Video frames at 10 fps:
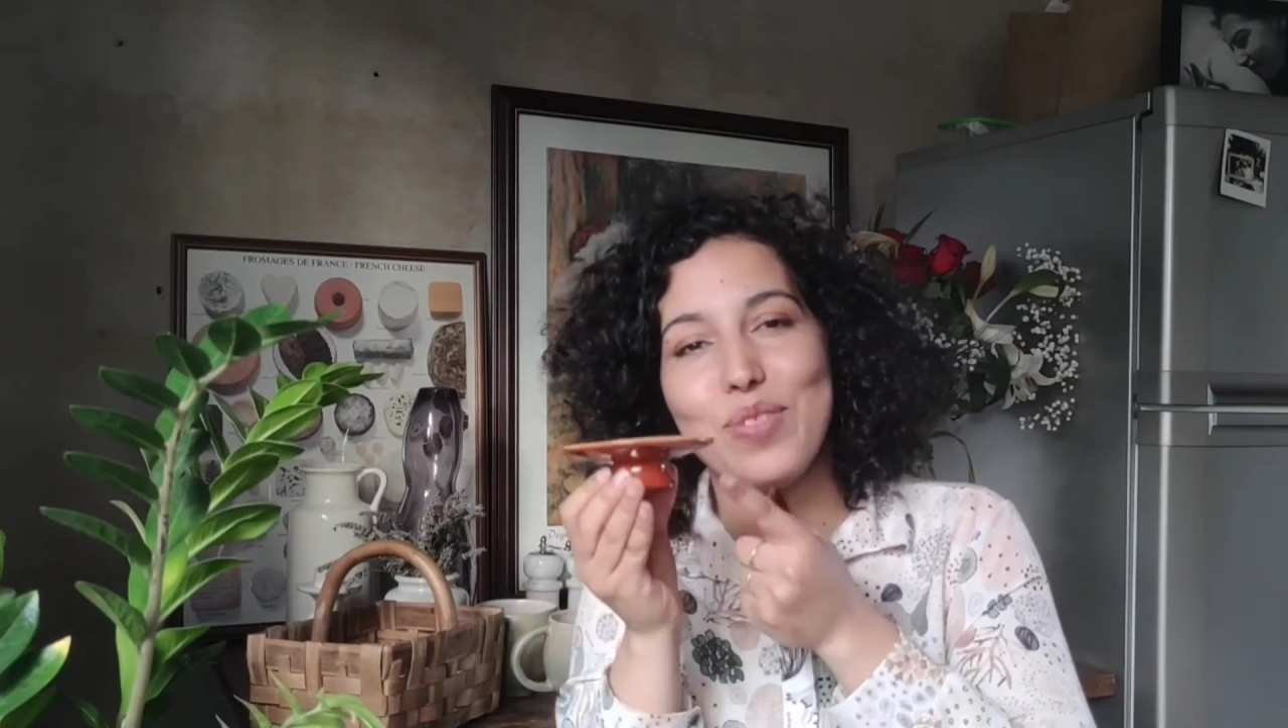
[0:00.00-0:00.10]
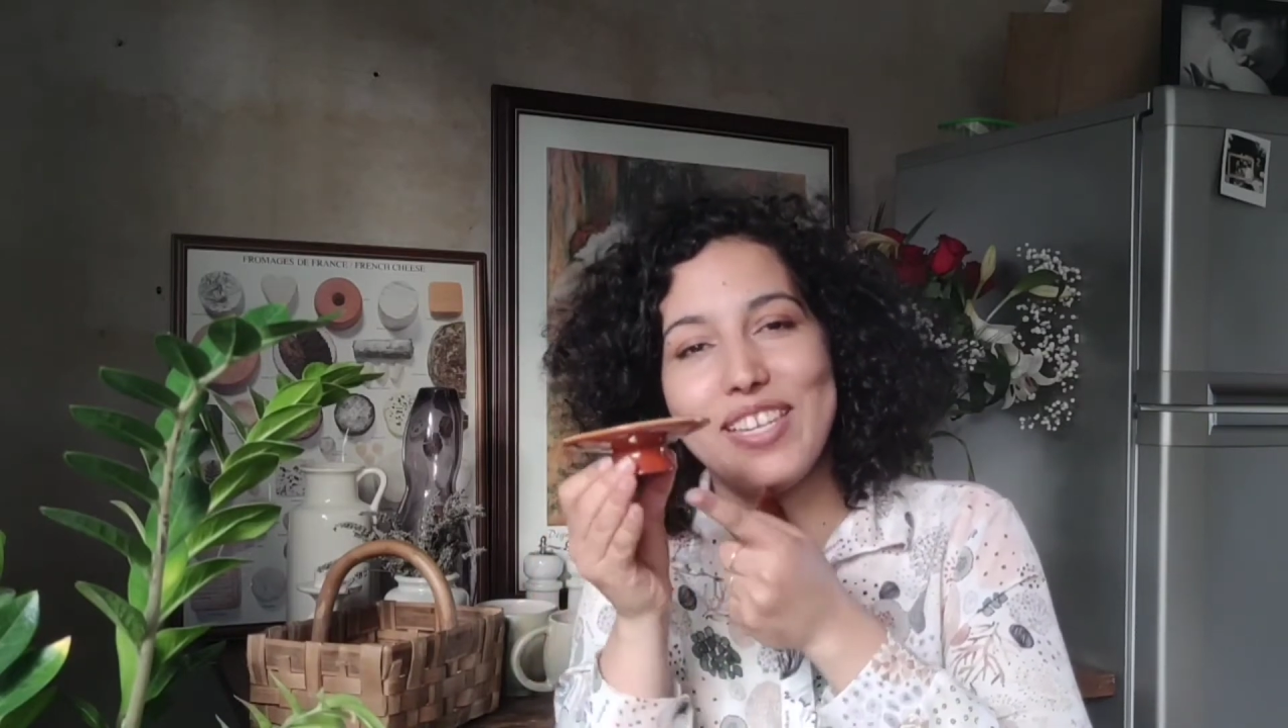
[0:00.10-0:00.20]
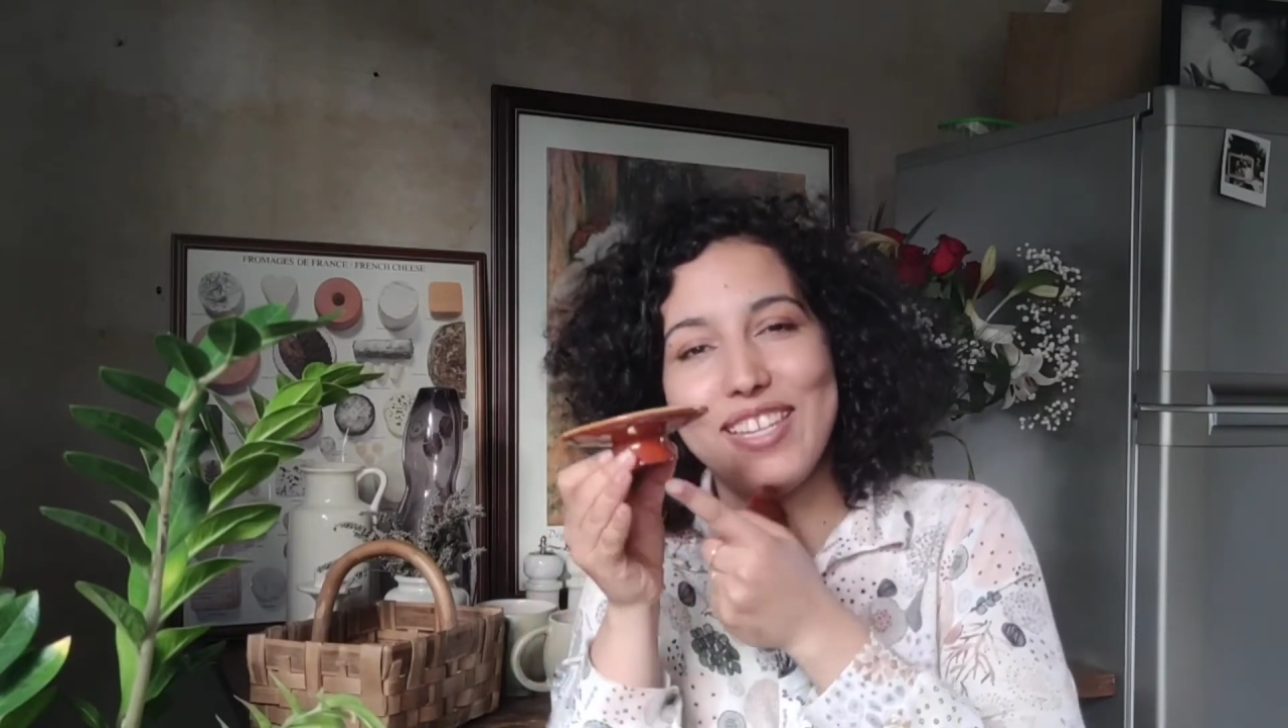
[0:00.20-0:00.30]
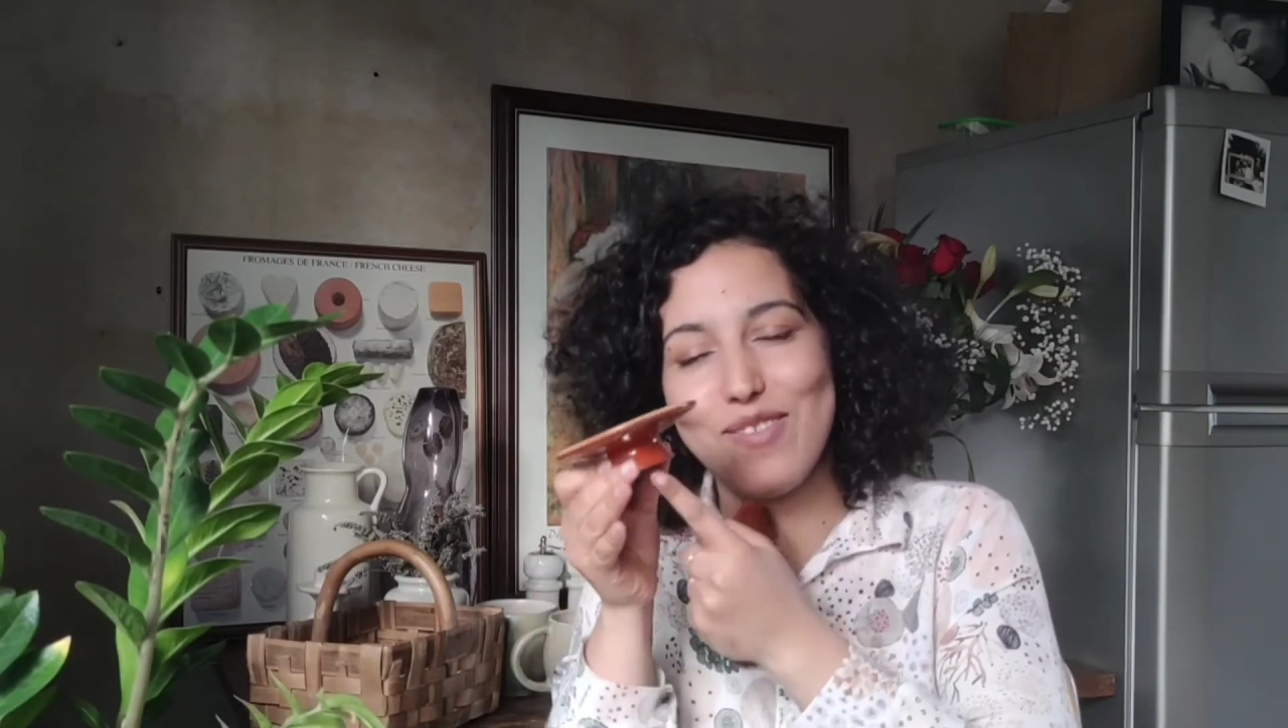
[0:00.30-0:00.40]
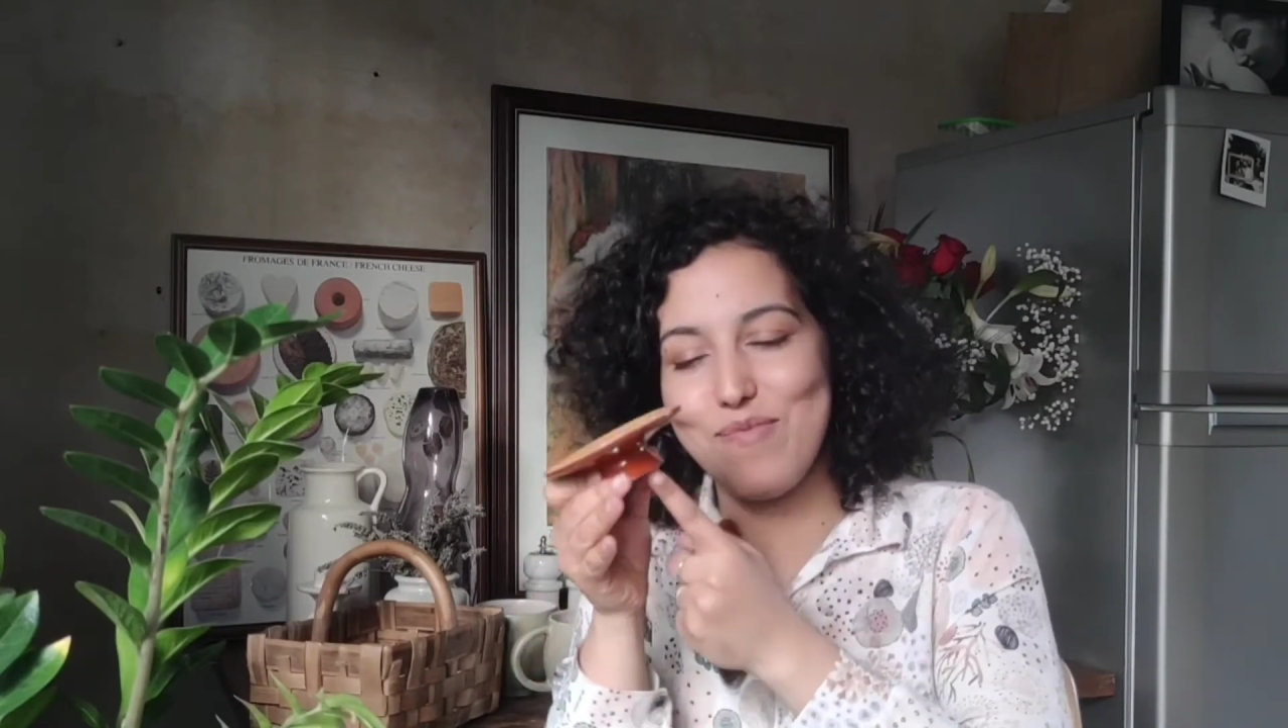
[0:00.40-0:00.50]
the
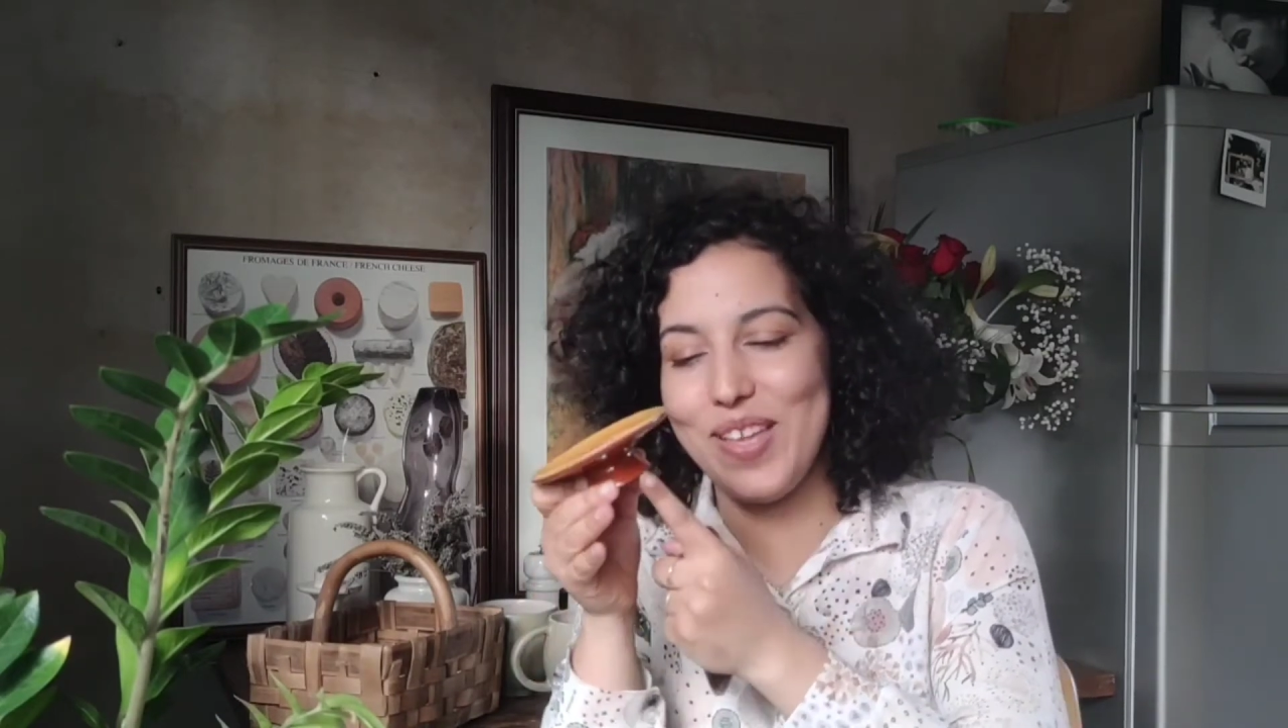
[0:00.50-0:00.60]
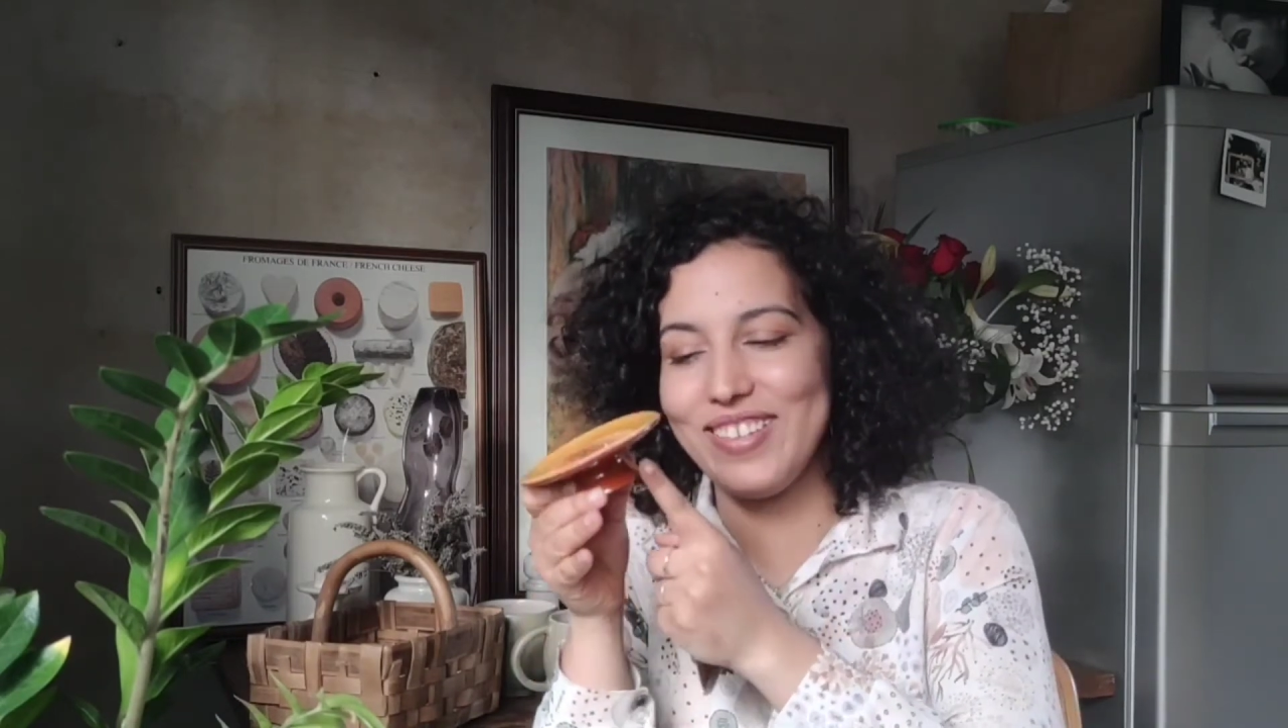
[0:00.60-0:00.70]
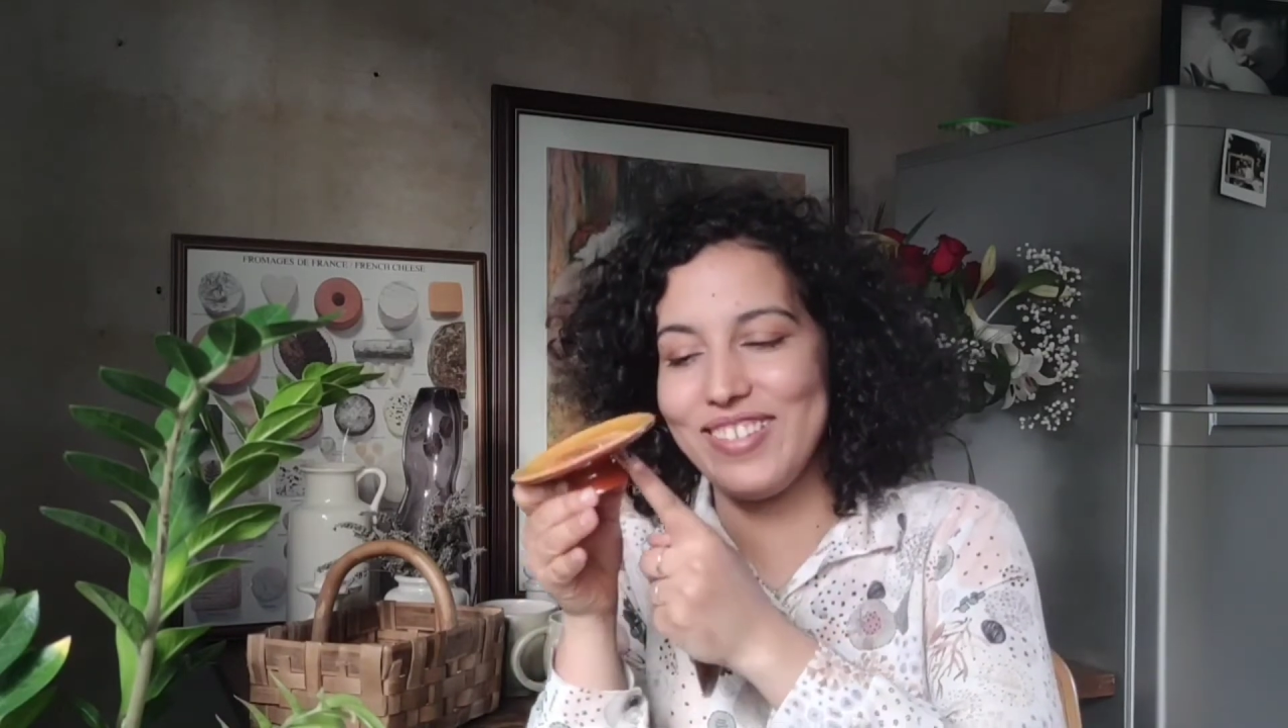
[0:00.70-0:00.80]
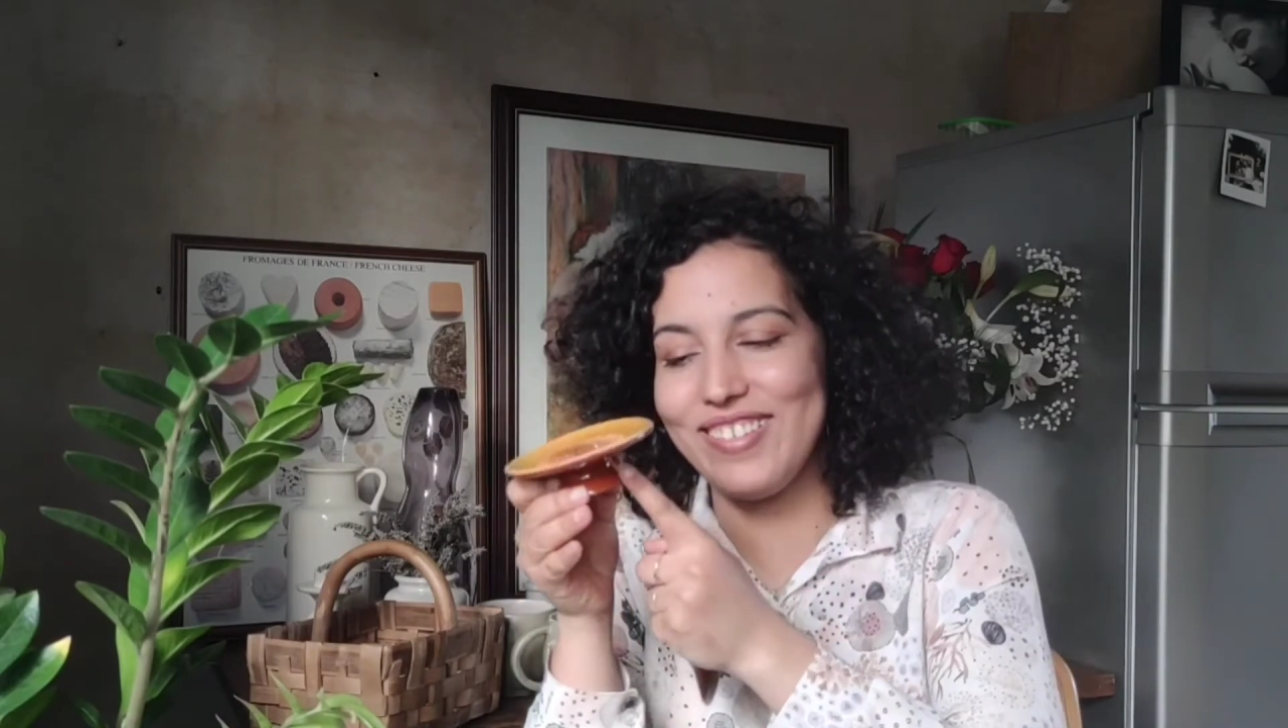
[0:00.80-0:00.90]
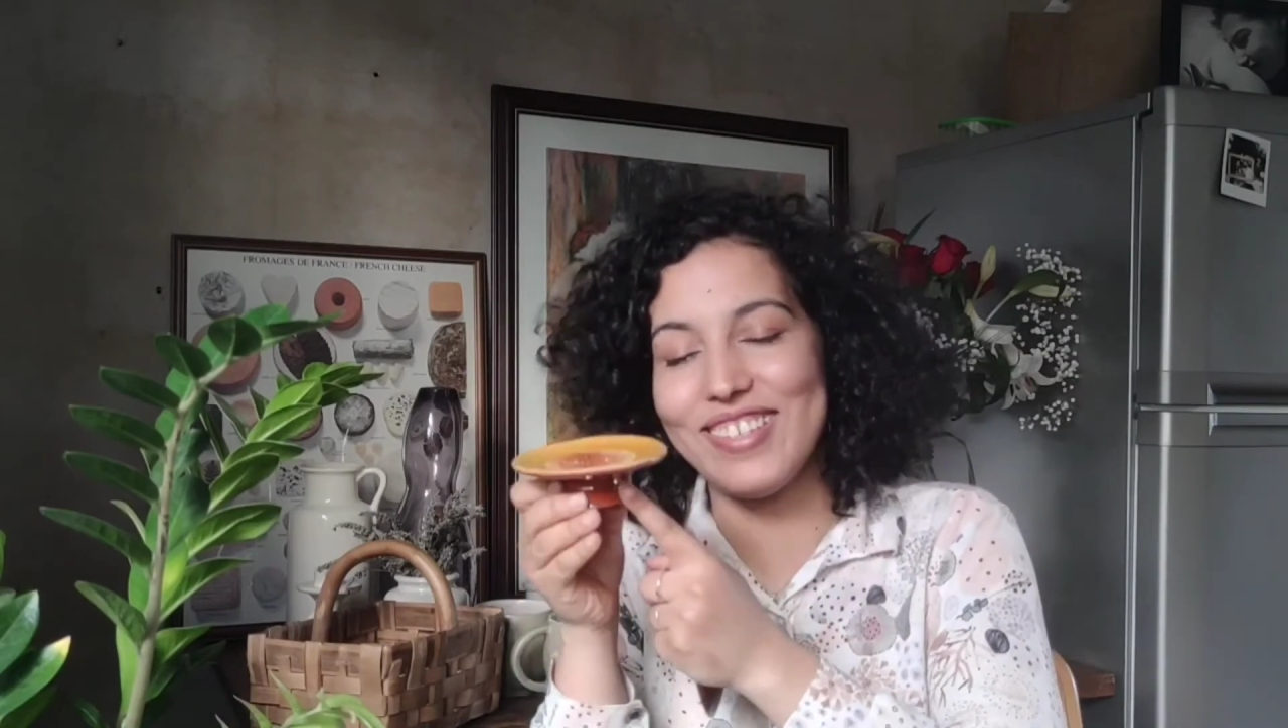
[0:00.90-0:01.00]
little pedestal